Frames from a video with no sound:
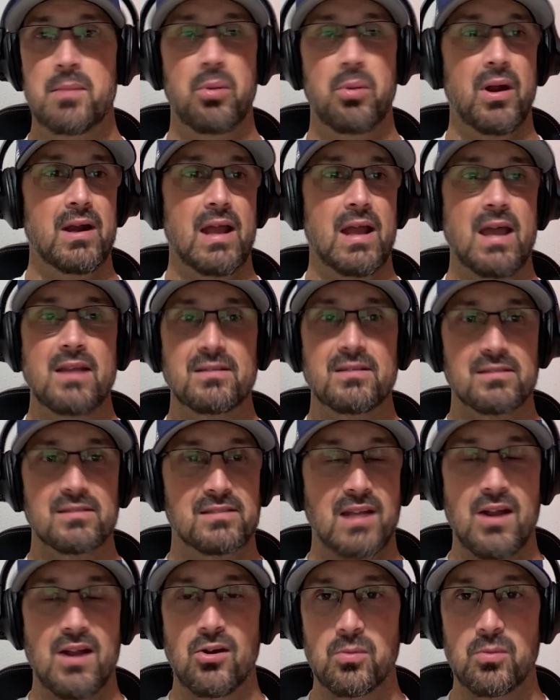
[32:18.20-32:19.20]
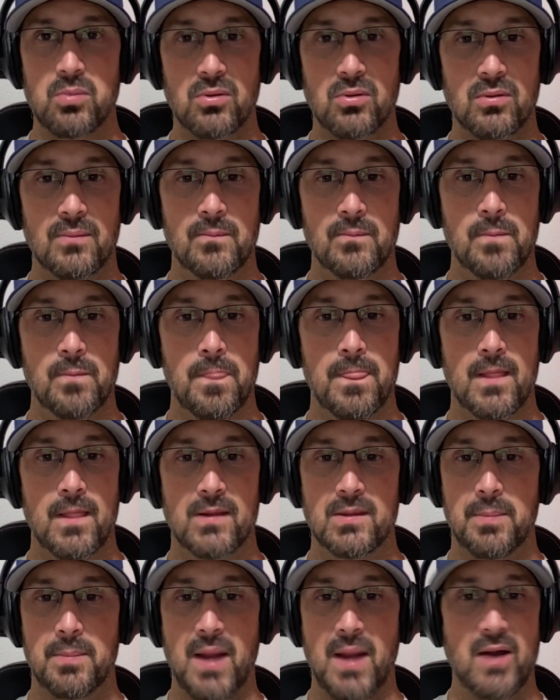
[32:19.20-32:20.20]
Brian Hayes is terrible.
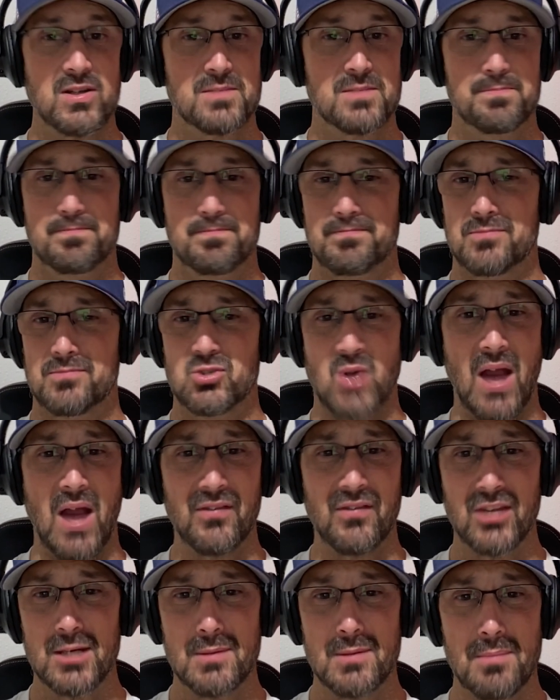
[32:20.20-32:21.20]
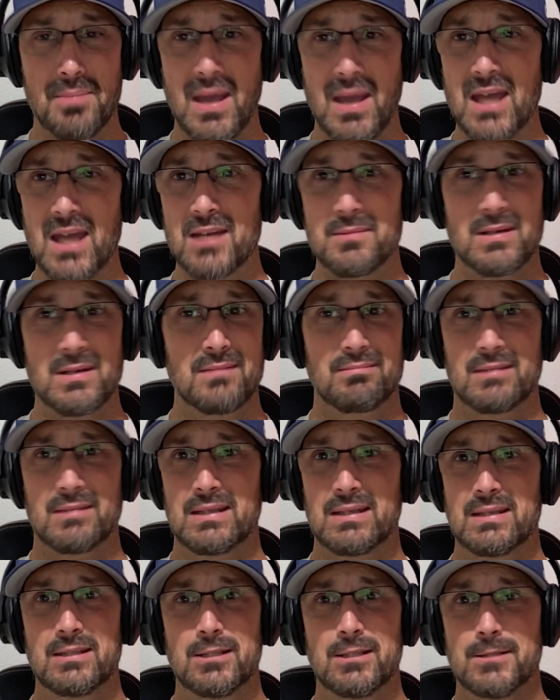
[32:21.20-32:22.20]
The Pirates drafted him and paid him, and
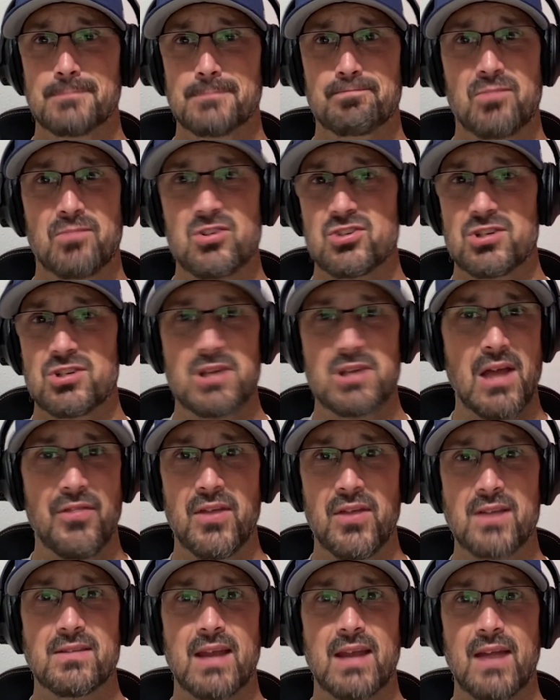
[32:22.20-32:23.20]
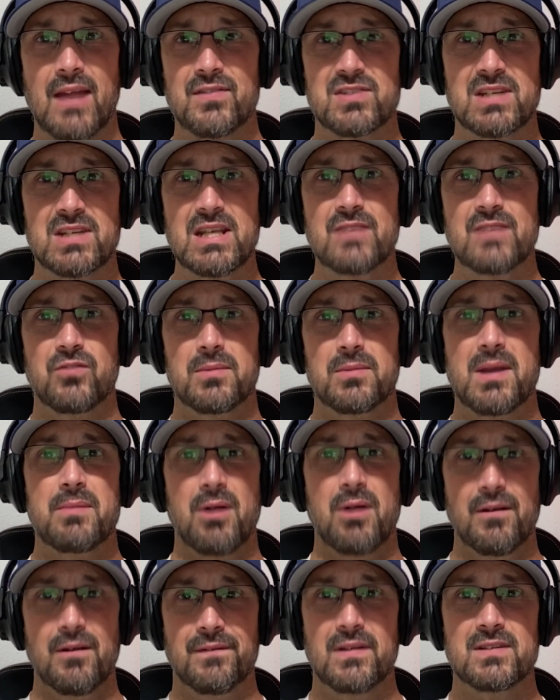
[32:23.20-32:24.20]
there's nothing that I've seen from
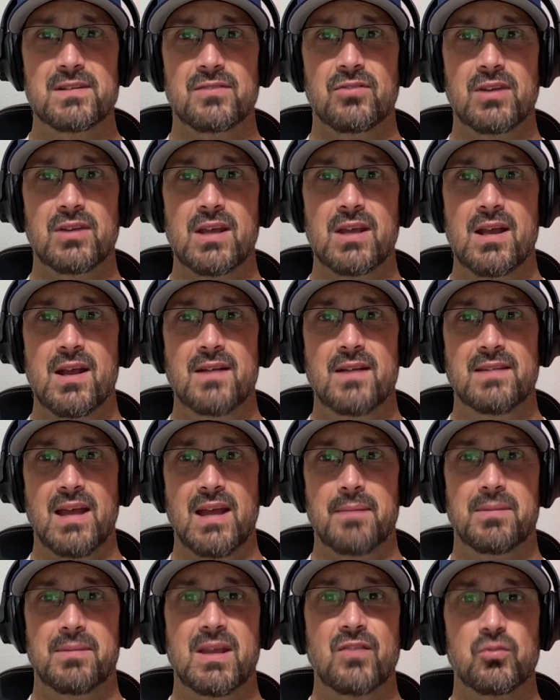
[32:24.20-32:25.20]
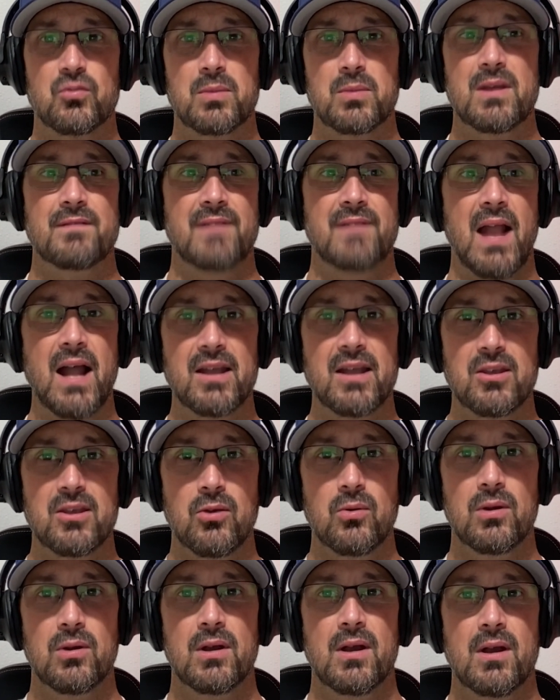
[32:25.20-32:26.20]
him offensively that gives me a
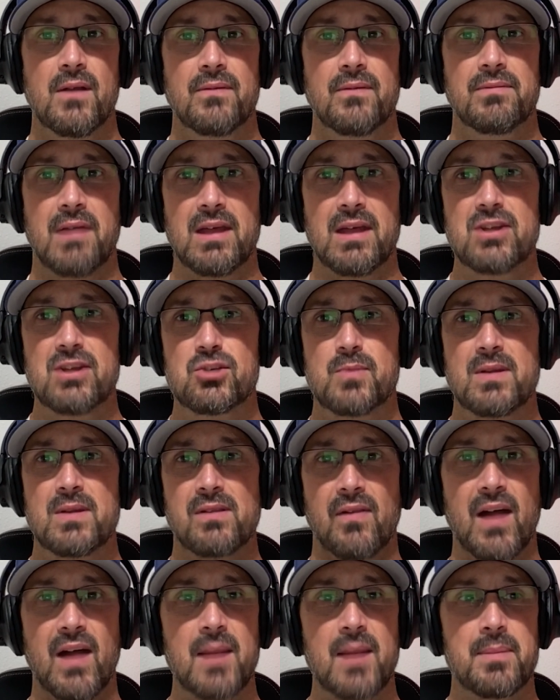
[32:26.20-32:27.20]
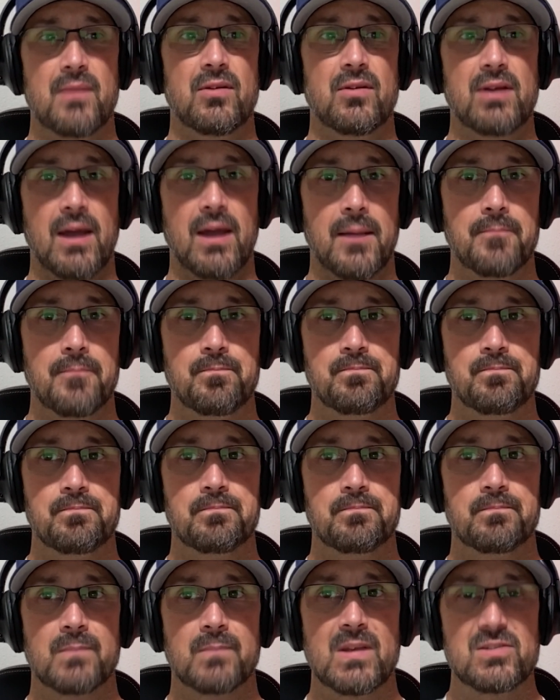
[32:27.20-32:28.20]
value that he should be in the lineup every day.
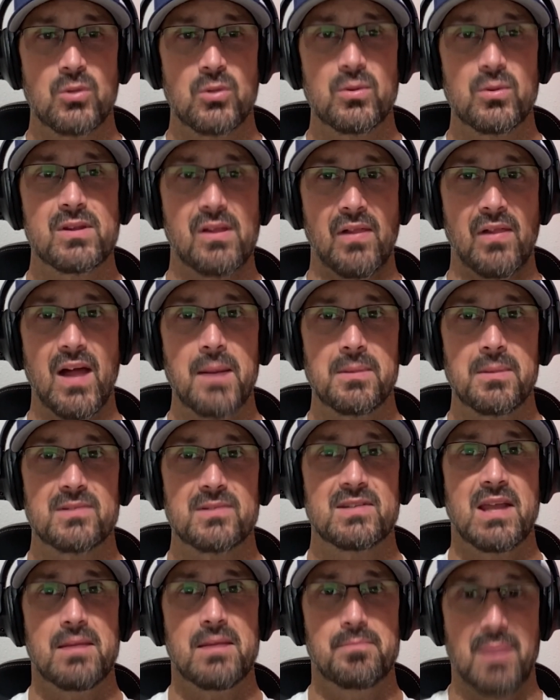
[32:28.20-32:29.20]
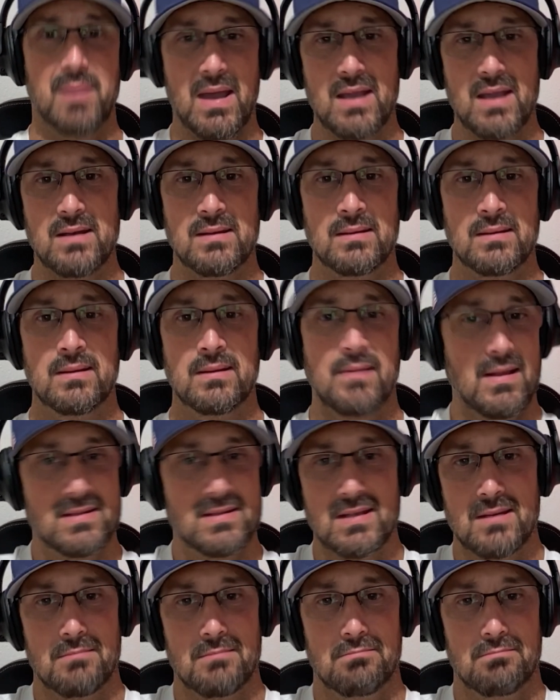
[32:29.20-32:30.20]
He's only in the lineup because he's getting paid.
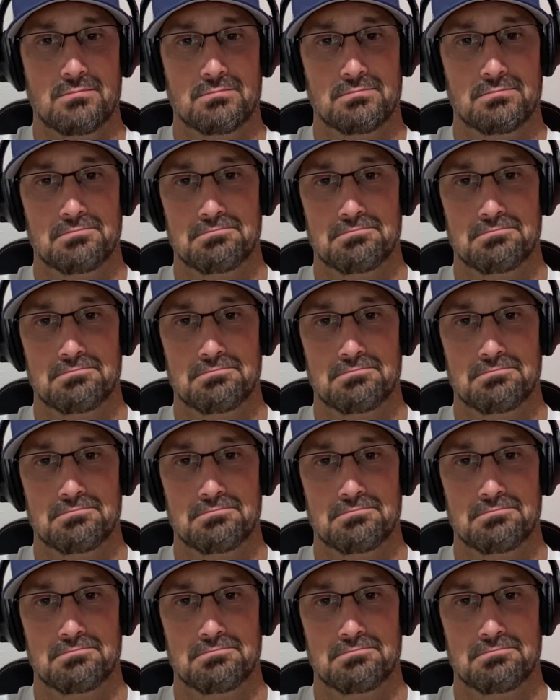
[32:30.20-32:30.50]
That's it.